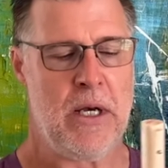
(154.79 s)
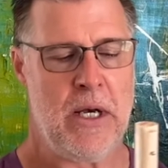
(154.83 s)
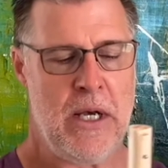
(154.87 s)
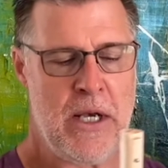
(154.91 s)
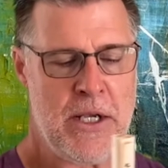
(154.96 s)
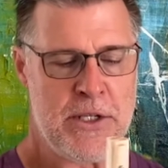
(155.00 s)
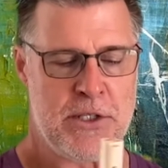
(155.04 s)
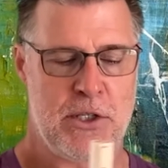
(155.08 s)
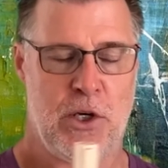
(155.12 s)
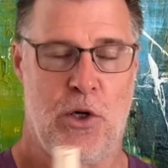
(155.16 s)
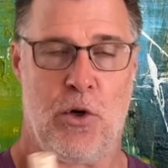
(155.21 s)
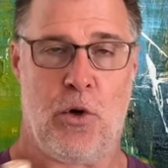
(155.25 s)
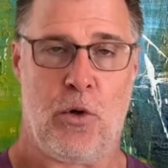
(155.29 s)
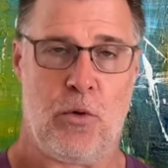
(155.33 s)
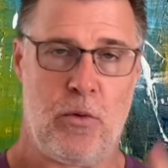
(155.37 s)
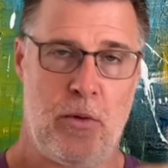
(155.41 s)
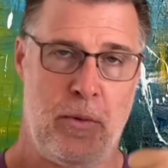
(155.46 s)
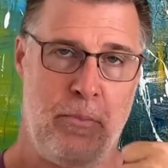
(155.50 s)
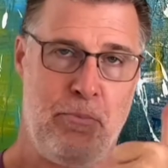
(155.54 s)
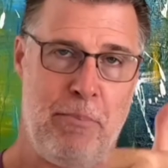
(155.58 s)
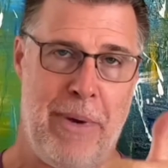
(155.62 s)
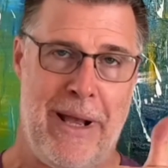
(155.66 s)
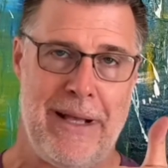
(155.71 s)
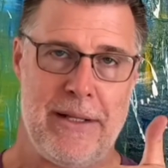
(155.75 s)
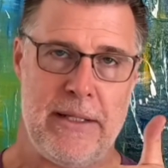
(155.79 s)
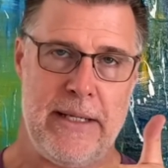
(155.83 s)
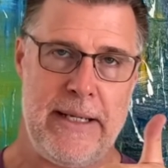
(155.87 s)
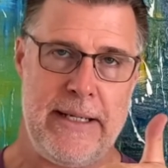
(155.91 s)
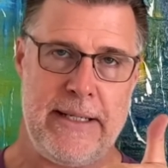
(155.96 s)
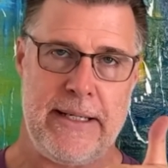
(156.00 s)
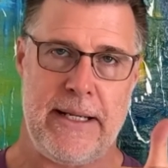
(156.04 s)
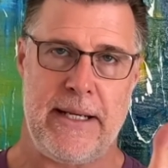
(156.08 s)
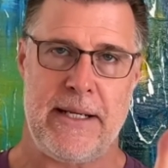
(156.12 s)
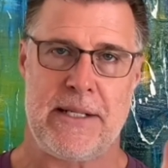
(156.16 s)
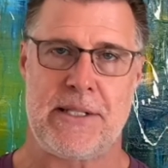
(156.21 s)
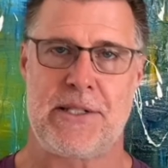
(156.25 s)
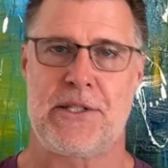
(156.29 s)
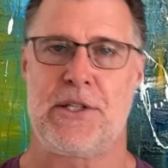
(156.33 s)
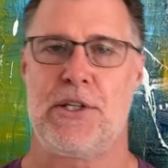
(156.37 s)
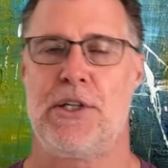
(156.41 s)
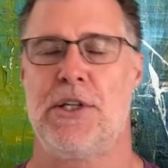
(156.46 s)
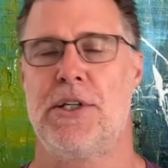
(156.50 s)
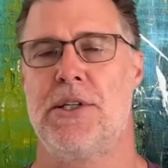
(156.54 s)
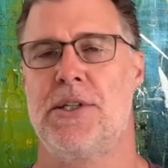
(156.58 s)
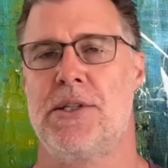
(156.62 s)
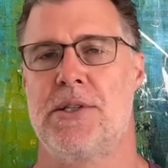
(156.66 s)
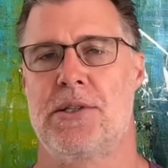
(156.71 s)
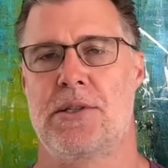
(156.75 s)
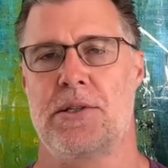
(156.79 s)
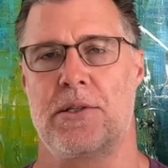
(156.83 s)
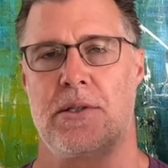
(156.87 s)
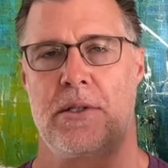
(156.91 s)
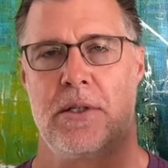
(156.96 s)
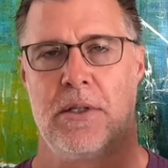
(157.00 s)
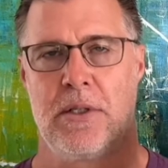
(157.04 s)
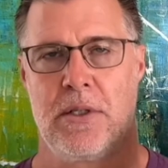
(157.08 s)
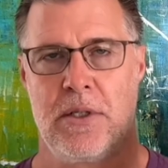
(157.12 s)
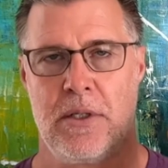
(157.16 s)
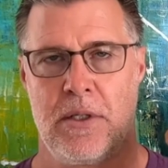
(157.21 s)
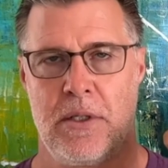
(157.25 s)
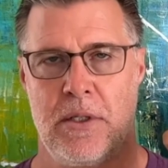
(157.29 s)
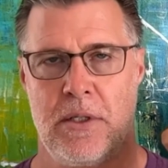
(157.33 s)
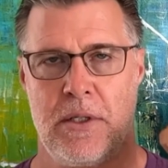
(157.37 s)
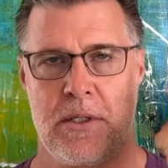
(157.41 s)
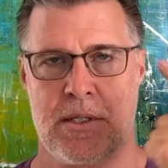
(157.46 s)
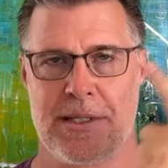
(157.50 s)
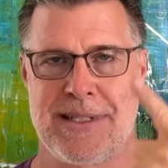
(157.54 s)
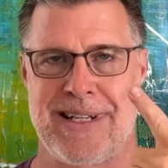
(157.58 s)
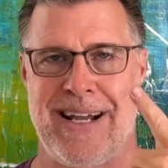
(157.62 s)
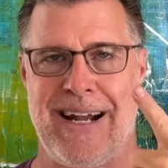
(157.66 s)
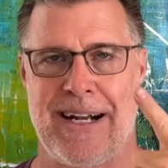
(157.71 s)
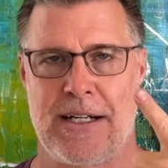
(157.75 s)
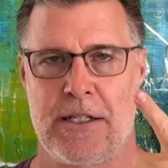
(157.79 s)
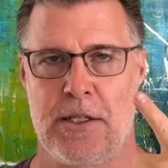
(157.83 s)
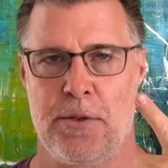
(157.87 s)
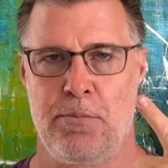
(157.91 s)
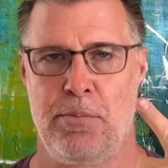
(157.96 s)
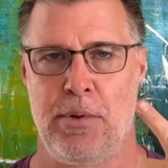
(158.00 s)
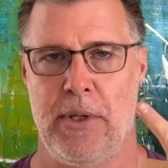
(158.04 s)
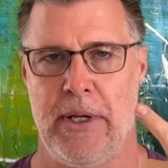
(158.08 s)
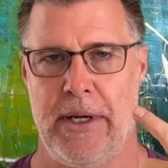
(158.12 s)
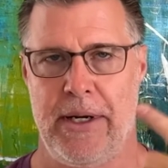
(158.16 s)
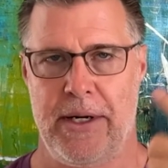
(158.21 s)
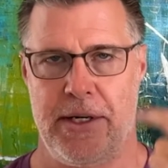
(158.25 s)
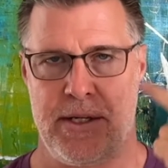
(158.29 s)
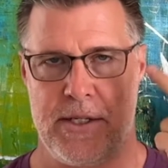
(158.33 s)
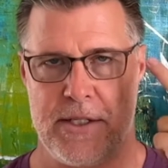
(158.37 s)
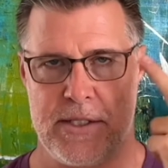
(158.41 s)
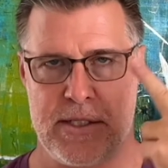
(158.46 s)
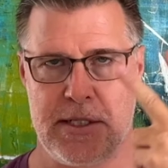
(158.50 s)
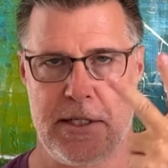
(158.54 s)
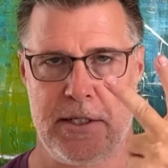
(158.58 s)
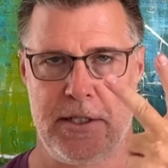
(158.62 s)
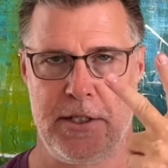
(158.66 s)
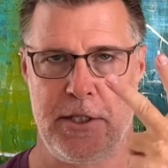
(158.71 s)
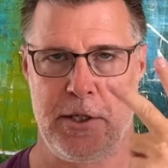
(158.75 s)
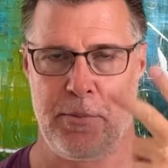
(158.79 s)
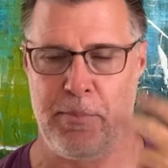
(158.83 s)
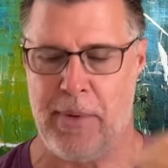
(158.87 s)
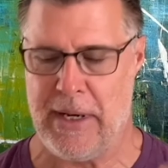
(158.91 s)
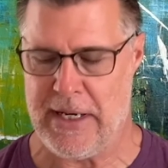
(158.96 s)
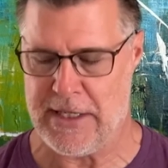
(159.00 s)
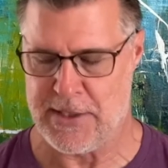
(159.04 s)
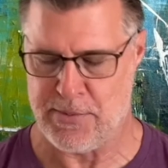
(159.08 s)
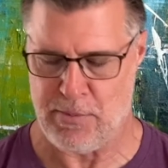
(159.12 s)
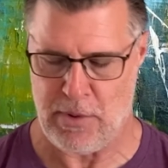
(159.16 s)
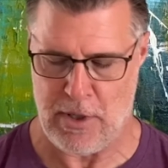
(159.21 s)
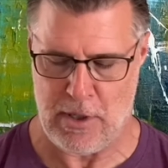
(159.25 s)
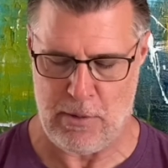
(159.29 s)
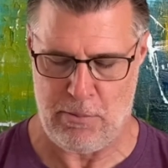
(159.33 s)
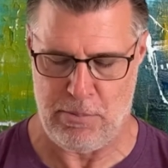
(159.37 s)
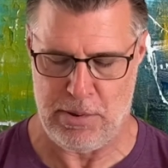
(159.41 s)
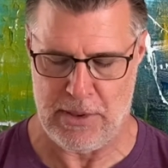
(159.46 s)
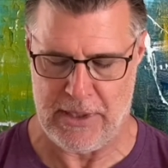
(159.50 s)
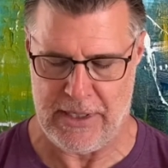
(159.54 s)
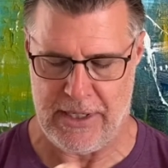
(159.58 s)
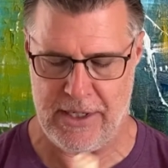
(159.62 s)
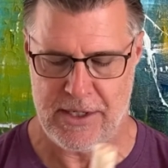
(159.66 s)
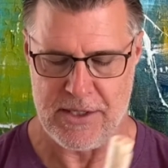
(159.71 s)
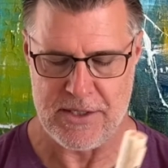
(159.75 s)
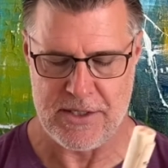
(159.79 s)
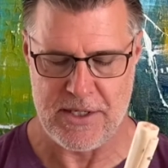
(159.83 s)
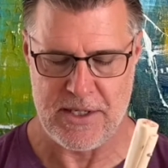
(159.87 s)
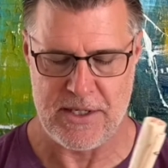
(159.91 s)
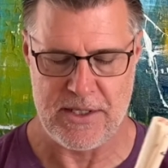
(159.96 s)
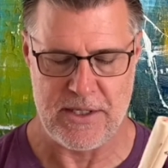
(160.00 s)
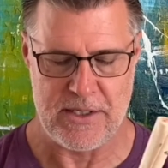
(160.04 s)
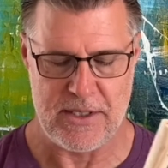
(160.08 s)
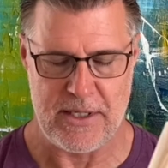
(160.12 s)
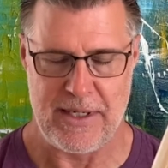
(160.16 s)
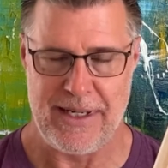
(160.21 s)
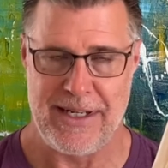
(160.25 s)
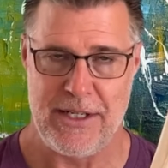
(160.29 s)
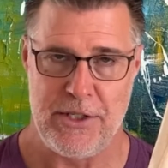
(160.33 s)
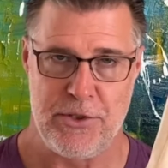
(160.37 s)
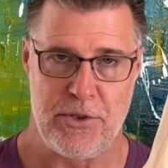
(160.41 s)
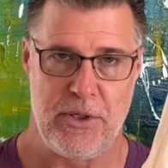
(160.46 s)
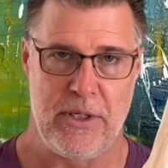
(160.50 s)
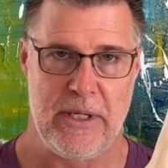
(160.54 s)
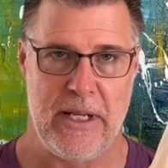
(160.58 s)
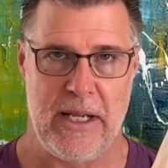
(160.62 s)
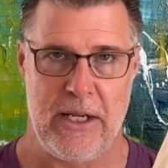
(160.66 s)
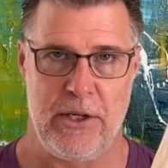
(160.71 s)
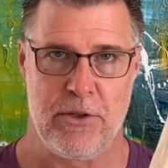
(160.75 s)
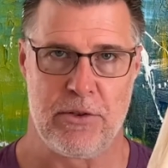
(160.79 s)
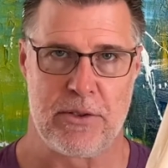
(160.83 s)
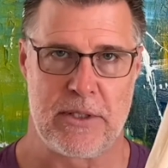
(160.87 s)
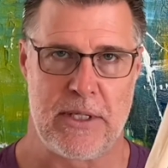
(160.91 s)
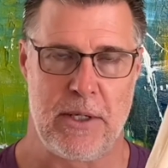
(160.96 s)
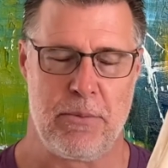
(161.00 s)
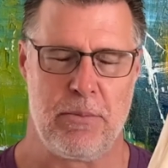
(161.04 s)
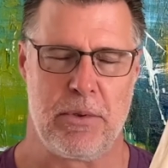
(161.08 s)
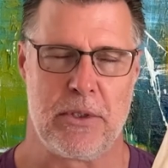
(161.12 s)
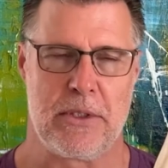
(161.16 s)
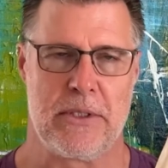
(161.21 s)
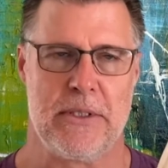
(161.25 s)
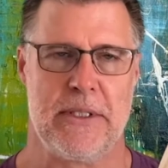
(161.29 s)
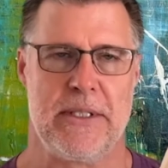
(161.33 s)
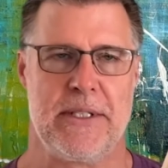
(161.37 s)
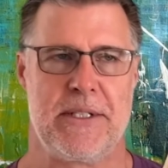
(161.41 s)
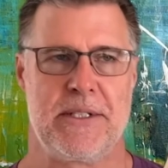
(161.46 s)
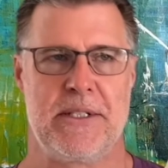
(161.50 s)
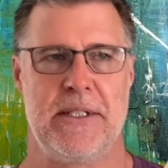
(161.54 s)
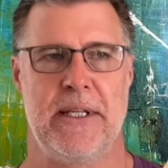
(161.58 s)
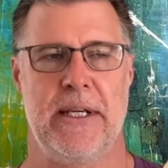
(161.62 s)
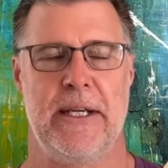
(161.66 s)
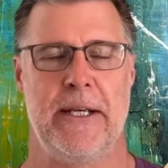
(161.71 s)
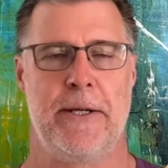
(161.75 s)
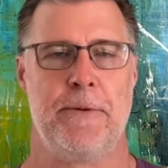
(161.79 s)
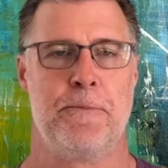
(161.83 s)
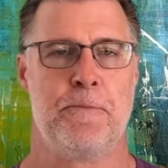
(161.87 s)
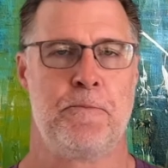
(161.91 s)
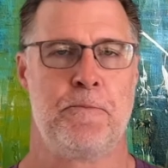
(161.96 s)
So ballet dancers, soccer players, your baseball players, this is an injury that you'll typically see.